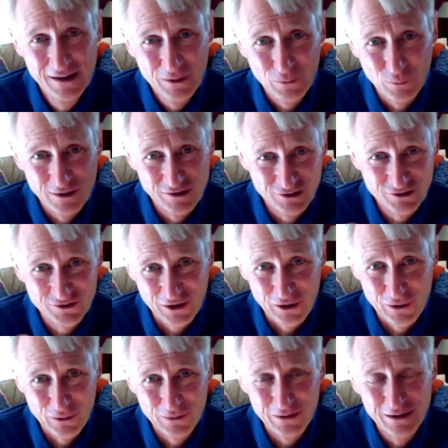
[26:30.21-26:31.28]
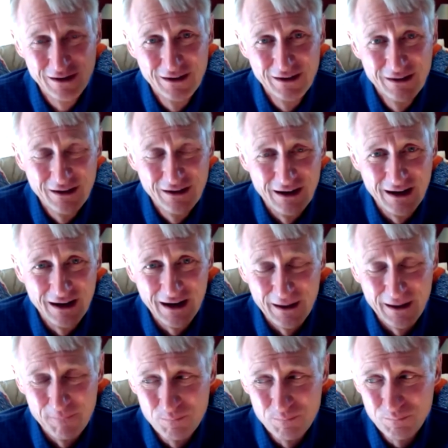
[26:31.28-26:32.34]
We just don't,
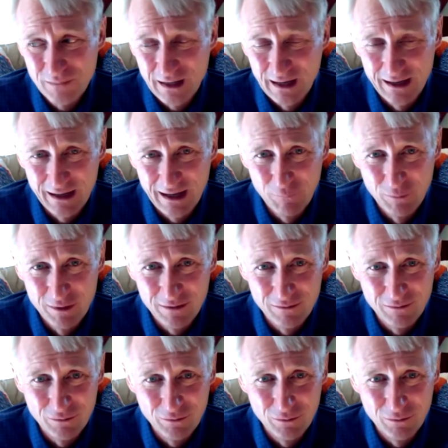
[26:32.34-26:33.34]
um, and we,